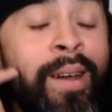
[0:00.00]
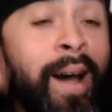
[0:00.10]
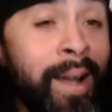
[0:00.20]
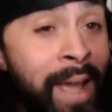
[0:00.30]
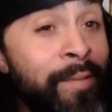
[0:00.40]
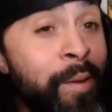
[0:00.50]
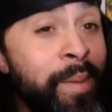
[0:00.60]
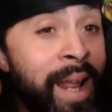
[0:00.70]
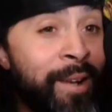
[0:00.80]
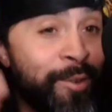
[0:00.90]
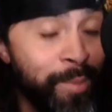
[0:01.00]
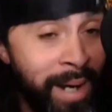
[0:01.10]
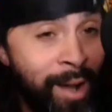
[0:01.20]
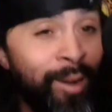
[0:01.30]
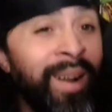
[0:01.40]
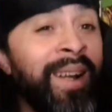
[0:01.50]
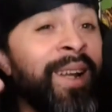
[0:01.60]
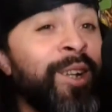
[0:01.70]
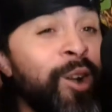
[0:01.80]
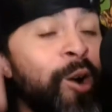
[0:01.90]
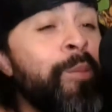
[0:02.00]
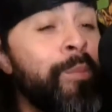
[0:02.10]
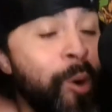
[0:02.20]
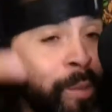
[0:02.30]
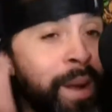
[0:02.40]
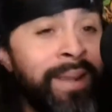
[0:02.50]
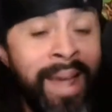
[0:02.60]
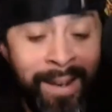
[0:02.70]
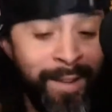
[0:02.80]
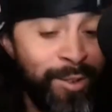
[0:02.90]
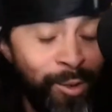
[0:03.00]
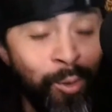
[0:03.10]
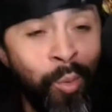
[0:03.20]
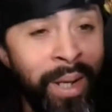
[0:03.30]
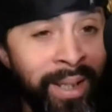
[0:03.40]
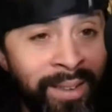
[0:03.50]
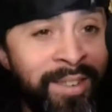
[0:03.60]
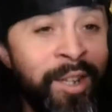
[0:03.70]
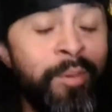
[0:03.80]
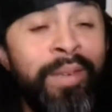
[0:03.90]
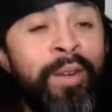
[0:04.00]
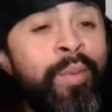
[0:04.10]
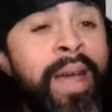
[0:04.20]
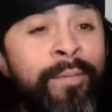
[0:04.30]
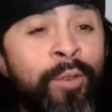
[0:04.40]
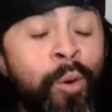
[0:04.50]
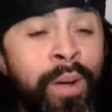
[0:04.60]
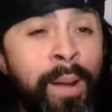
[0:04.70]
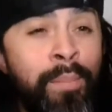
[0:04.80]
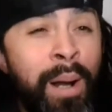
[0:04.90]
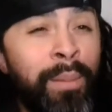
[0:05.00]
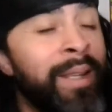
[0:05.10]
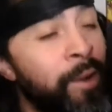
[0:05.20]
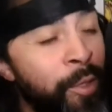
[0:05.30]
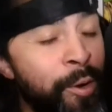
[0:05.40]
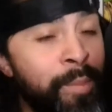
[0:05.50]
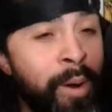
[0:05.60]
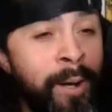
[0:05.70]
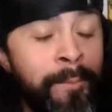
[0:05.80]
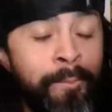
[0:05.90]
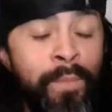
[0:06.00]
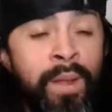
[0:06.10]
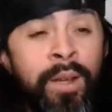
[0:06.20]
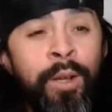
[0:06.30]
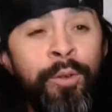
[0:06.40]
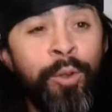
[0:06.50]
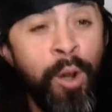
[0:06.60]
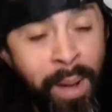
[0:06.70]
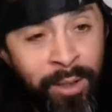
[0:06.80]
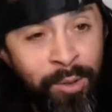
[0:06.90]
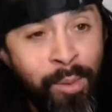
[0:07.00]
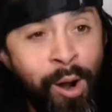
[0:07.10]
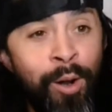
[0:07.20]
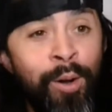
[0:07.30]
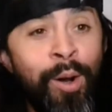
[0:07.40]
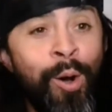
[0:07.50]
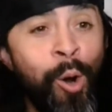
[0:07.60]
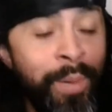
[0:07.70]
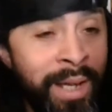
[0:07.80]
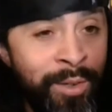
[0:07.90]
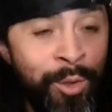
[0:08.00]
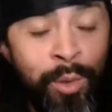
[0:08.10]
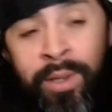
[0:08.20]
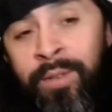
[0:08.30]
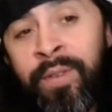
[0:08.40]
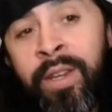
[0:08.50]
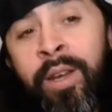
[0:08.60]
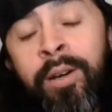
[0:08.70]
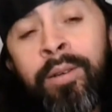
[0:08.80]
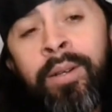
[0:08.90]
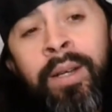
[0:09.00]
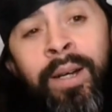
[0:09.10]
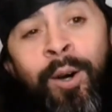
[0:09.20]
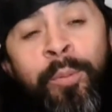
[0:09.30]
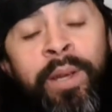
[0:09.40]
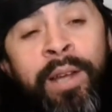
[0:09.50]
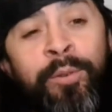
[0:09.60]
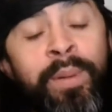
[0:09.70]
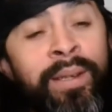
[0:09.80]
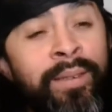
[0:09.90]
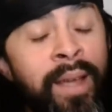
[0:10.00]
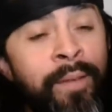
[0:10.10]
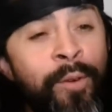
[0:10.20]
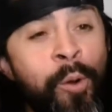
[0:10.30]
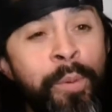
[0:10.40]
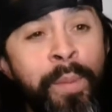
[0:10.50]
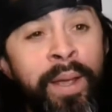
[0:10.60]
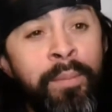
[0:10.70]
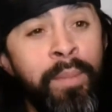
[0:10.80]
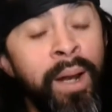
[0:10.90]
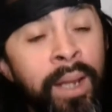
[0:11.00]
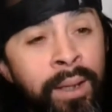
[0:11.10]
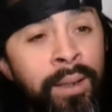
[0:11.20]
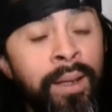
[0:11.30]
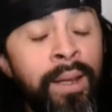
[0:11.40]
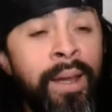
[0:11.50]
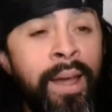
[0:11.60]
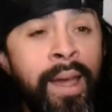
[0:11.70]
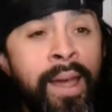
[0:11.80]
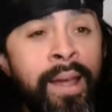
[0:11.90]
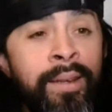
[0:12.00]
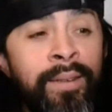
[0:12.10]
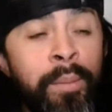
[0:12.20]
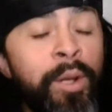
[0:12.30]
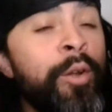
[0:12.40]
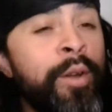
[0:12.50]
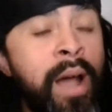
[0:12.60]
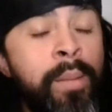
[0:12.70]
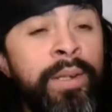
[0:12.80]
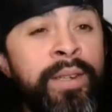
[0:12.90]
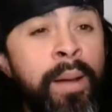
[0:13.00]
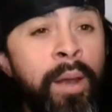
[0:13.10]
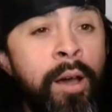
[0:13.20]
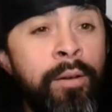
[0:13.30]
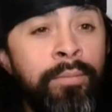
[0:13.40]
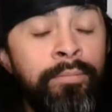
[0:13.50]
I gave him an answer, but I'll talk more about that in this little week series that we have going on, probably in the third part. So come back tomorrow. Hope you guys enjoyed this video. I hope you guys are being safe. I hope you're making money. And let me know your comments down below.